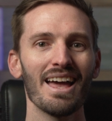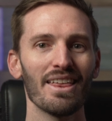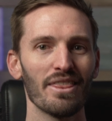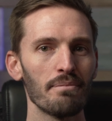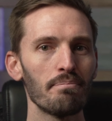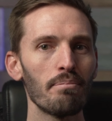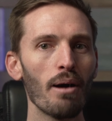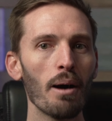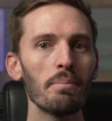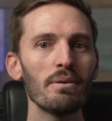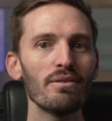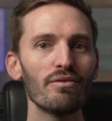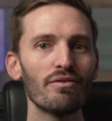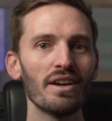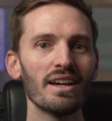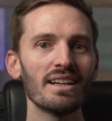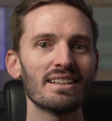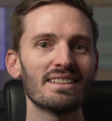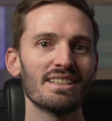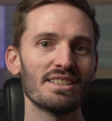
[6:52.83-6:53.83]
The pop
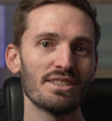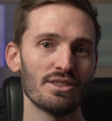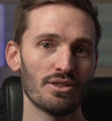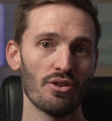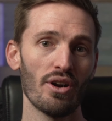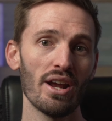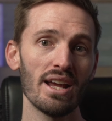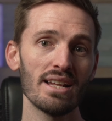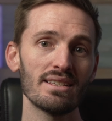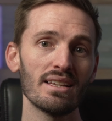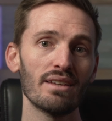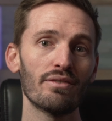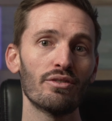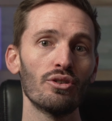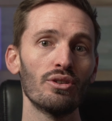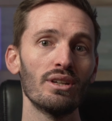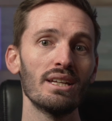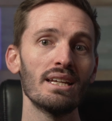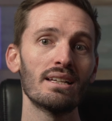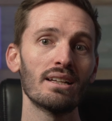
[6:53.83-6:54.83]
effect is great if
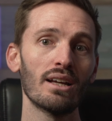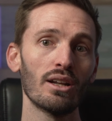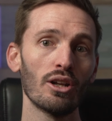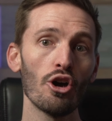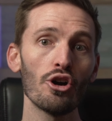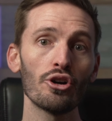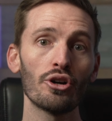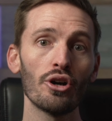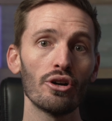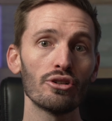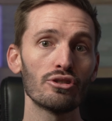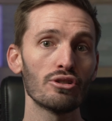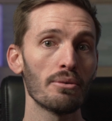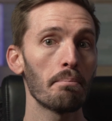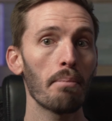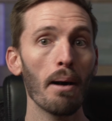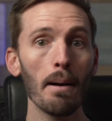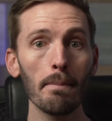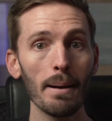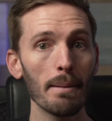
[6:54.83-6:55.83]
you need a logo to
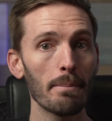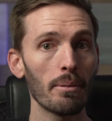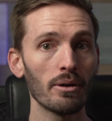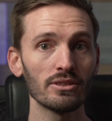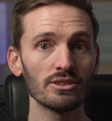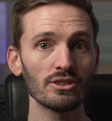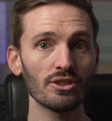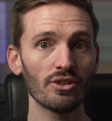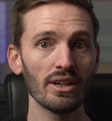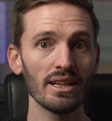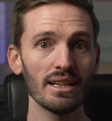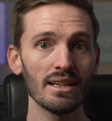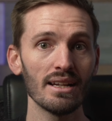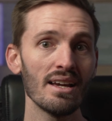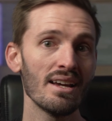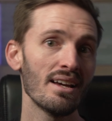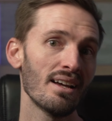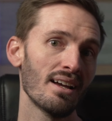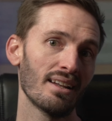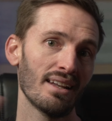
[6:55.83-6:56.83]
pop up on
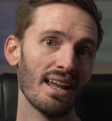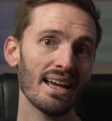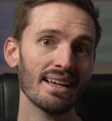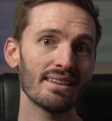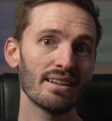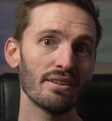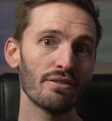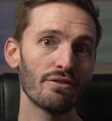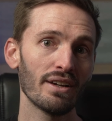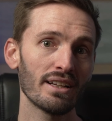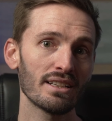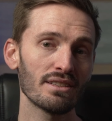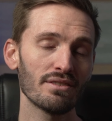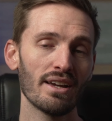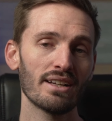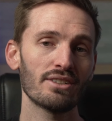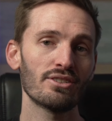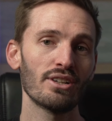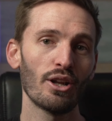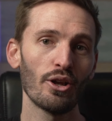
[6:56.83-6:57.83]
screen, like the
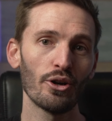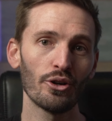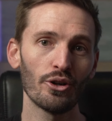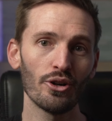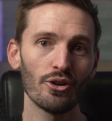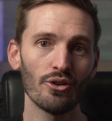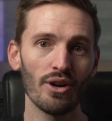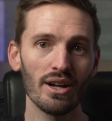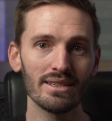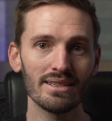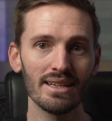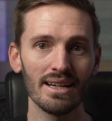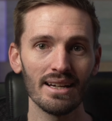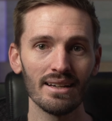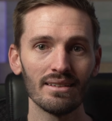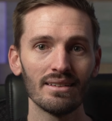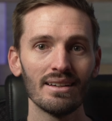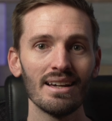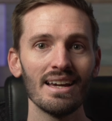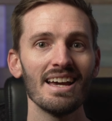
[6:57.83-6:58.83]
FxFactory logo right
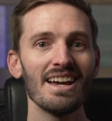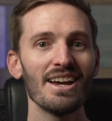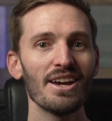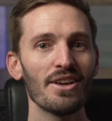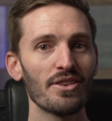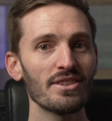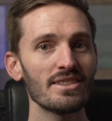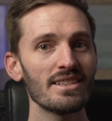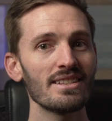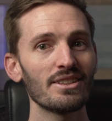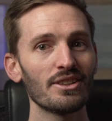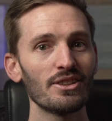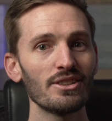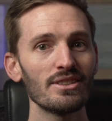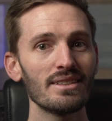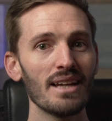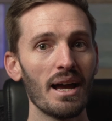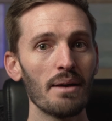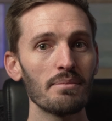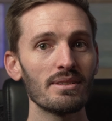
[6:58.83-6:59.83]
here. This is a
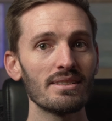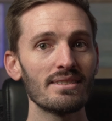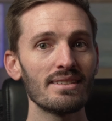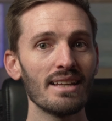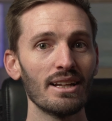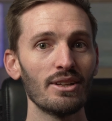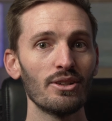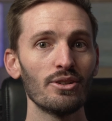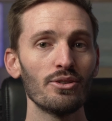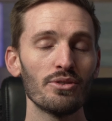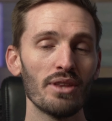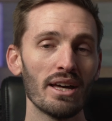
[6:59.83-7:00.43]
good time to tell you